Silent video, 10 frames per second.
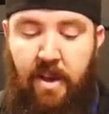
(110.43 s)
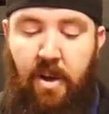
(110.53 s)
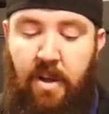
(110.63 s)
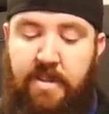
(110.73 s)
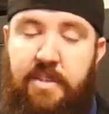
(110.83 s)

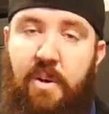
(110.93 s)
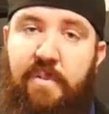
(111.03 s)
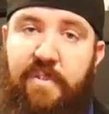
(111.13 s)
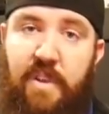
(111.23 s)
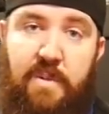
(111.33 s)
Also
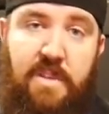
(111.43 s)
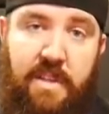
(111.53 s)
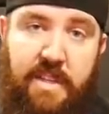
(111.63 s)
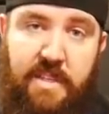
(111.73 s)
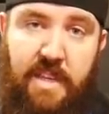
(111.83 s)
fused
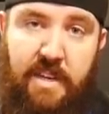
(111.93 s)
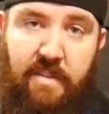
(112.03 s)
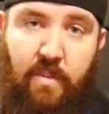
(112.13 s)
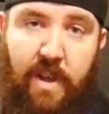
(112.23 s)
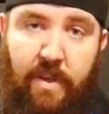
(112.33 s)
on this end
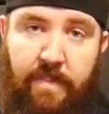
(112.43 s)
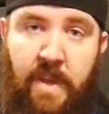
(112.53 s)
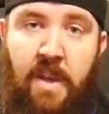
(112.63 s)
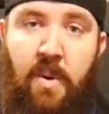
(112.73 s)
as well.